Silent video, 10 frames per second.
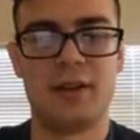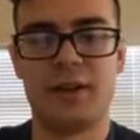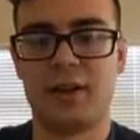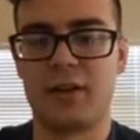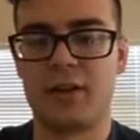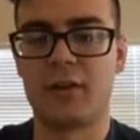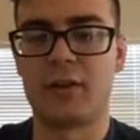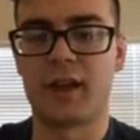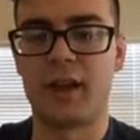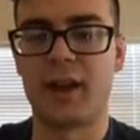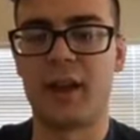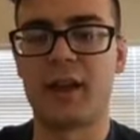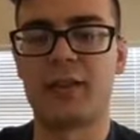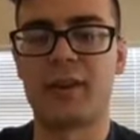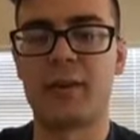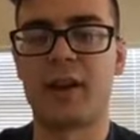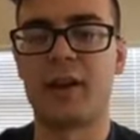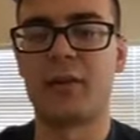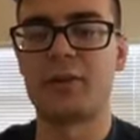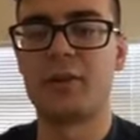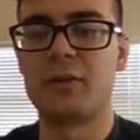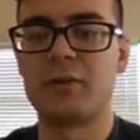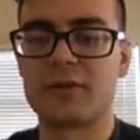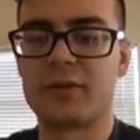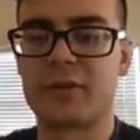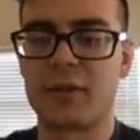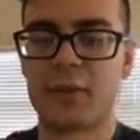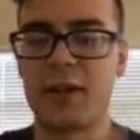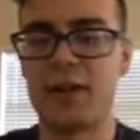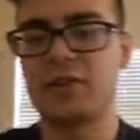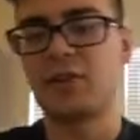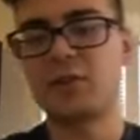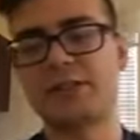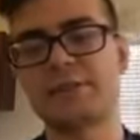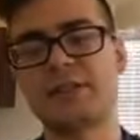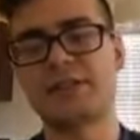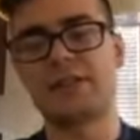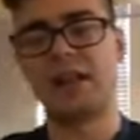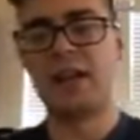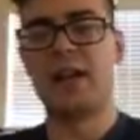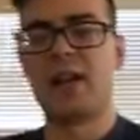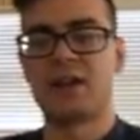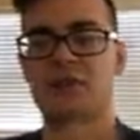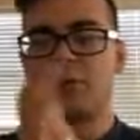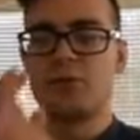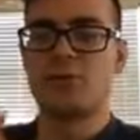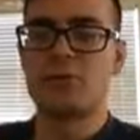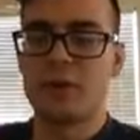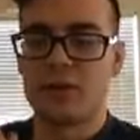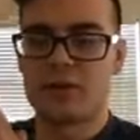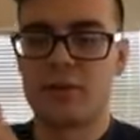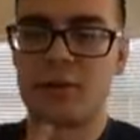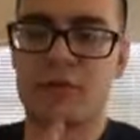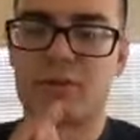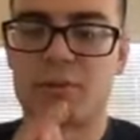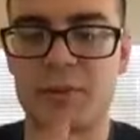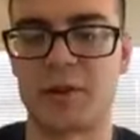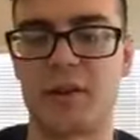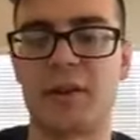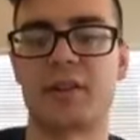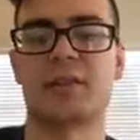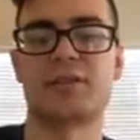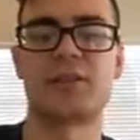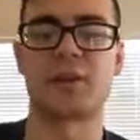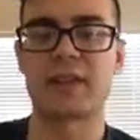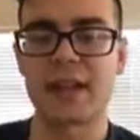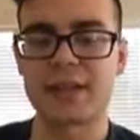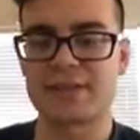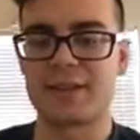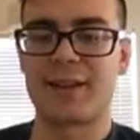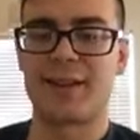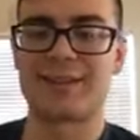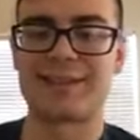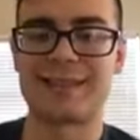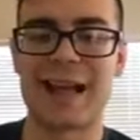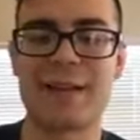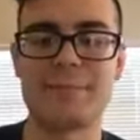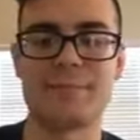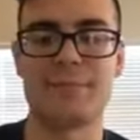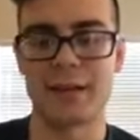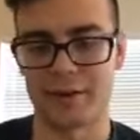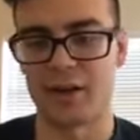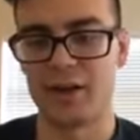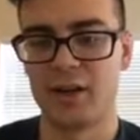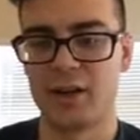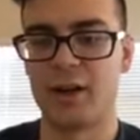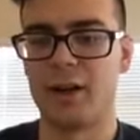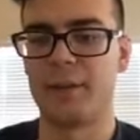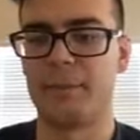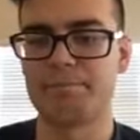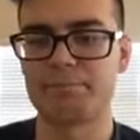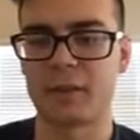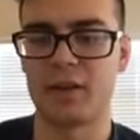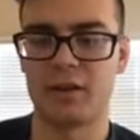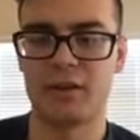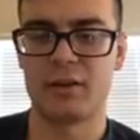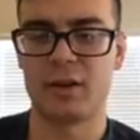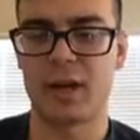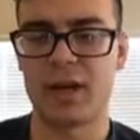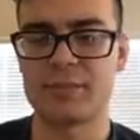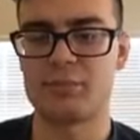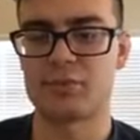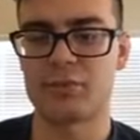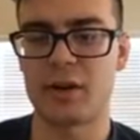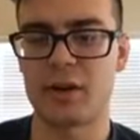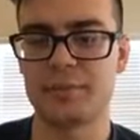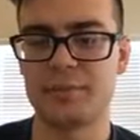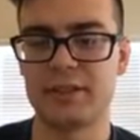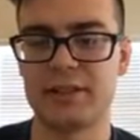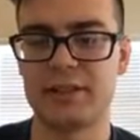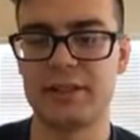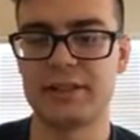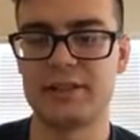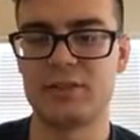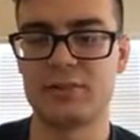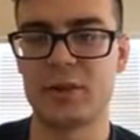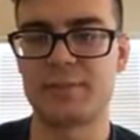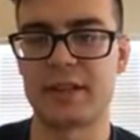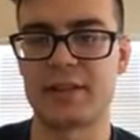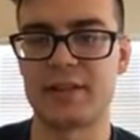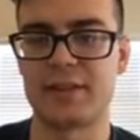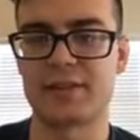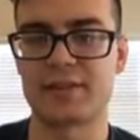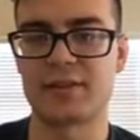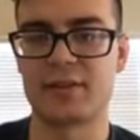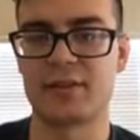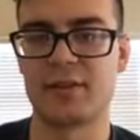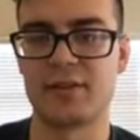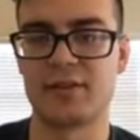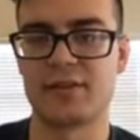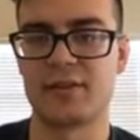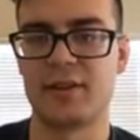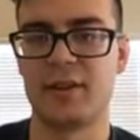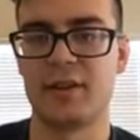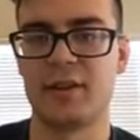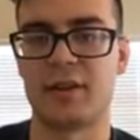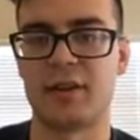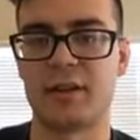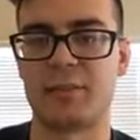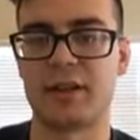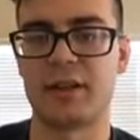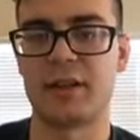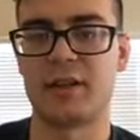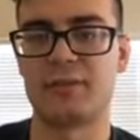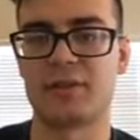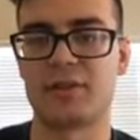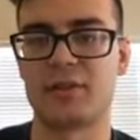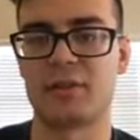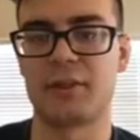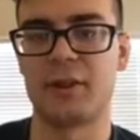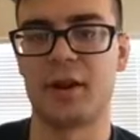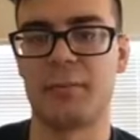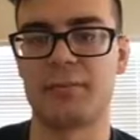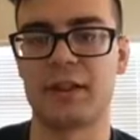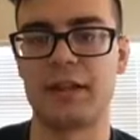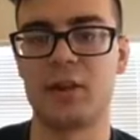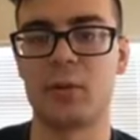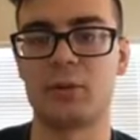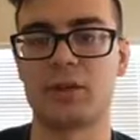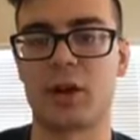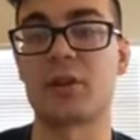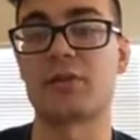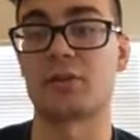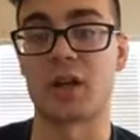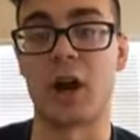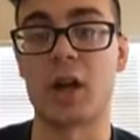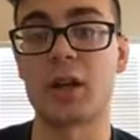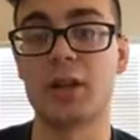Okay, there we go. Tours for location Christmas, 2 tours returned. So that's a lot better. I probably need to update this because right now I'm just doing a plain old console log.